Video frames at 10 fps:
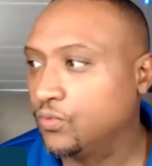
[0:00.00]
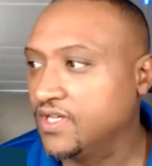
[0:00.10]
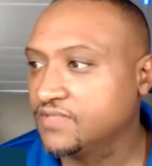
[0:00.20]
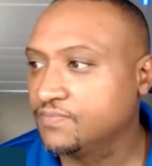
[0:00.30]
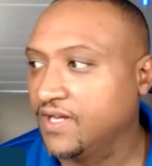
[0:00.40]

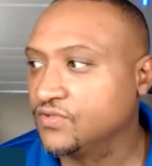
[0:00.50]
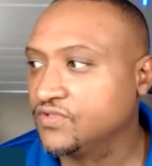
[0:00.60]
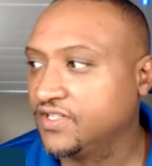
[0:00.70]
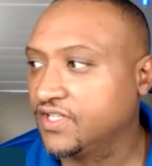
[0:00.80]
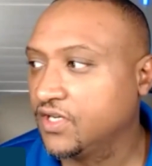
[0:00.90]
It's my
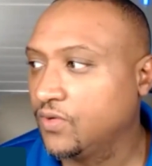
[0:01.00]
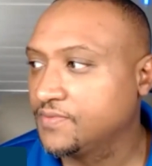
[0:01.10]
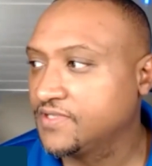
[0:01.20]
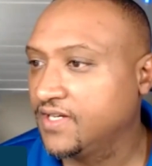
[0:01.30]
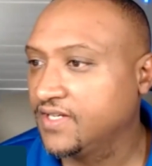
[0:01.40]
zBuyer
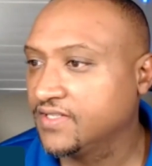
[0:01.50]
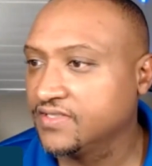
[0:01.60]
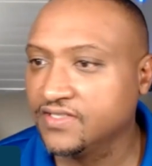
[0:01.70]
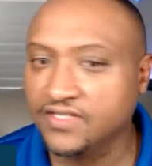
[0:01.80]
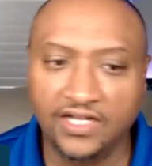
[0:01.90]
website.
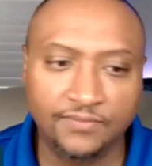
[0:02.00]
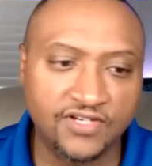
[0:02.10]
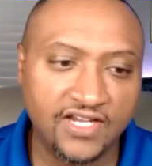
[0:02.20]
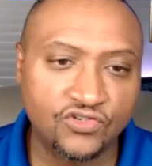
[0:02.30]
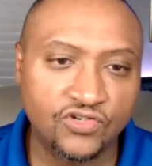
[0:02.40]

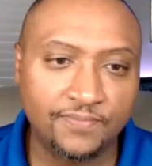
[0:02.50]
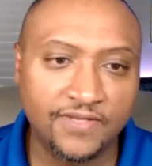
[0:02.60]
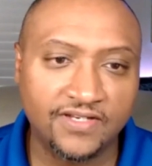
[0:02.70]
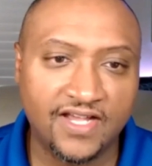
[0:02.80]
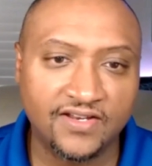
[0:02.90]
Josh, drop
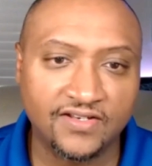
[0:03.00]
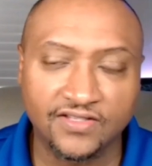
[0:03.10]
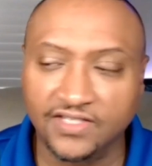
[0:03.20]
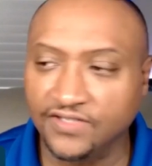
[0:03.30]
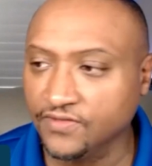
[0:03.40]
that down in the
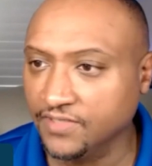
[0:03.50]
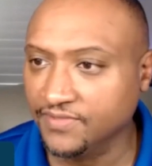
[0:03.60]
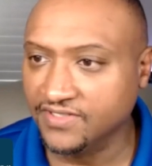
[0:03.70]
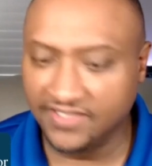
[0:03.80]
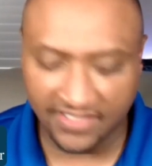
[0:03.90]
link for them.
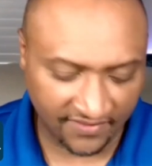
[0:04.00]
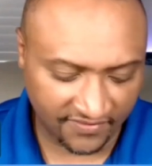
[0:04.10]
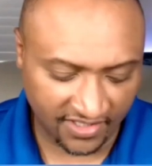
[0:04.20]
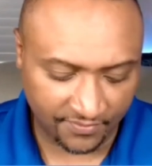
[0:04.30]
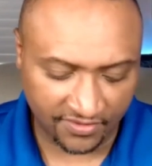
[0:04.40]
It's
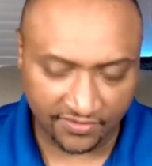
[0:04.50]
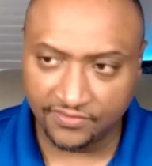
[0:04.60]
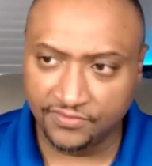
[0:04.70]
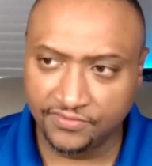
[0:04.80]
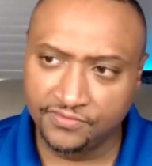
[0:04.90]

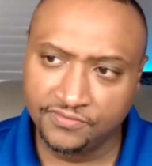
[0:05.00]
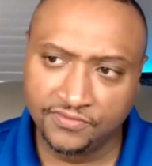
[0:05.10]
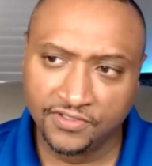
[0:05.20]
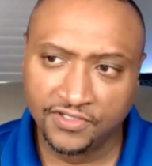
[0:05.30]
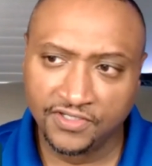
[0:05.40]
DFW,
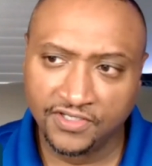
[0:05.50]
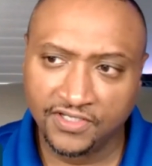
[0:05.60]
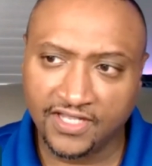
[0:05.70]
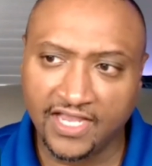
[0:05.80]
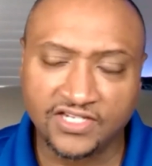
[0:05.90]

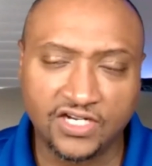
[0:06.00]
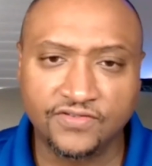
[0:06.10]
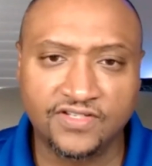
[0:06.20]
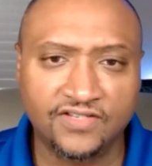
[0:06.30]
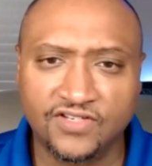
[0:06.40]
cash
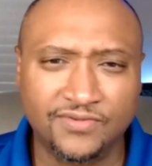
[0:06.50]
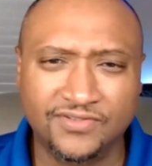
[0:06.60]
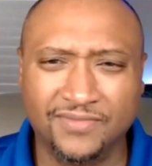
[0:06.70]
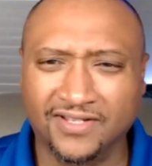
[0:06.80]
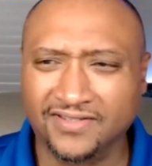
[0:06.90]
offer DFW,
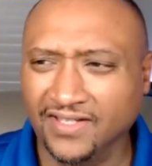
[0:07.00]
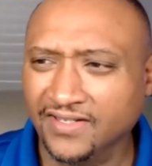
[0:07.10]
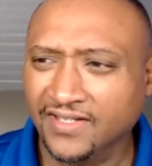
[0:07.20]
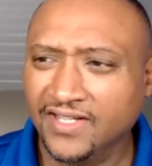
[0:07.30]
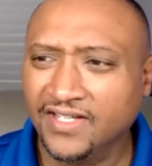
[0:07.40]
something like that.